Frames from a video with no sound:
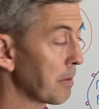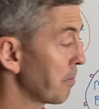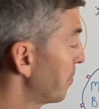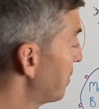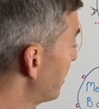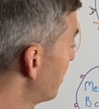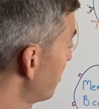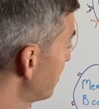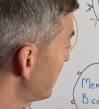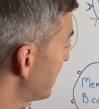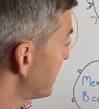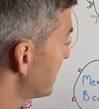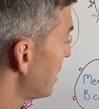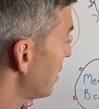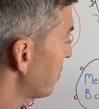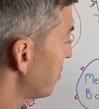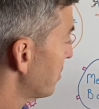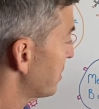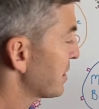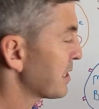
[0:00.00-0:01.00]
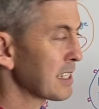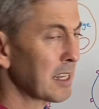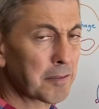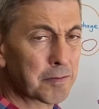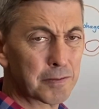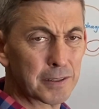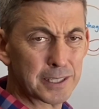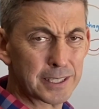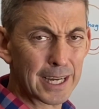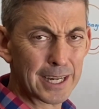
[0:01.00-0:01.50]
because it's now got
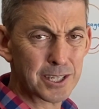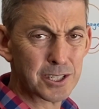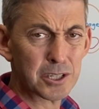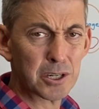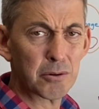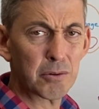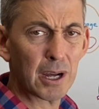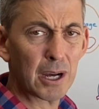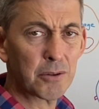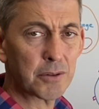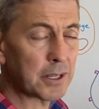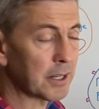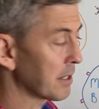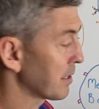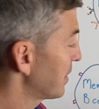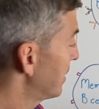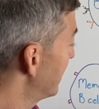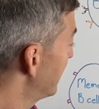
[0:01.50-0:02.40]
stuff attached around it.